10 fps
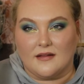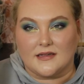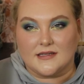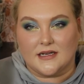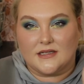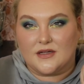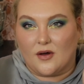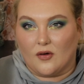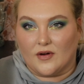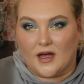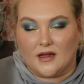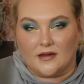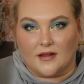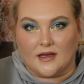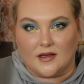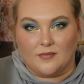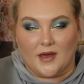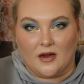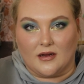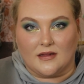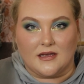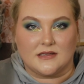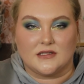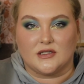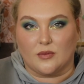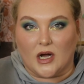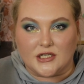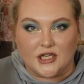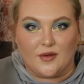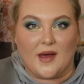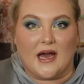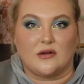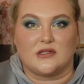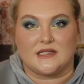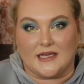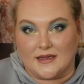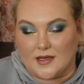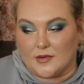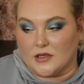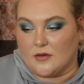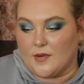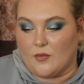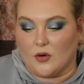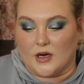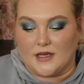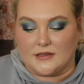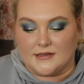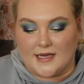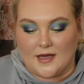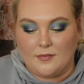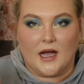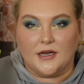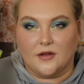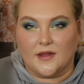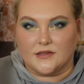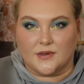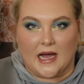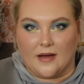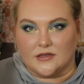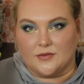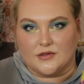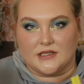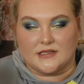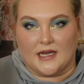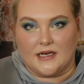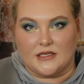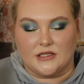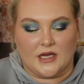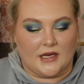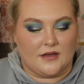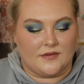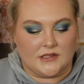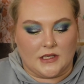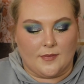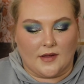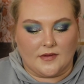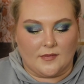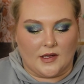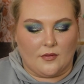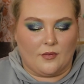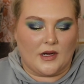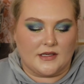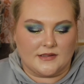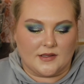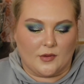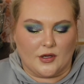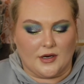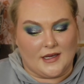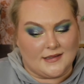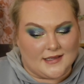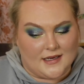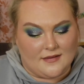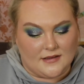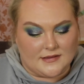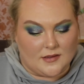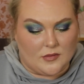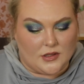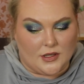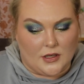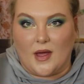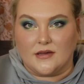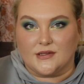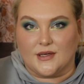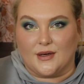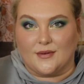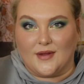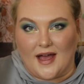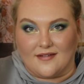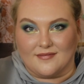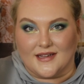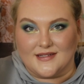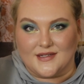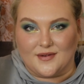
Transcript: let's get into the overhead and like comparing these, swatching them out, seeing them a little bit more in depth. I know that's what I was most excited to kind of see about them, like what is similar, is anything similar? And so yeah, let's do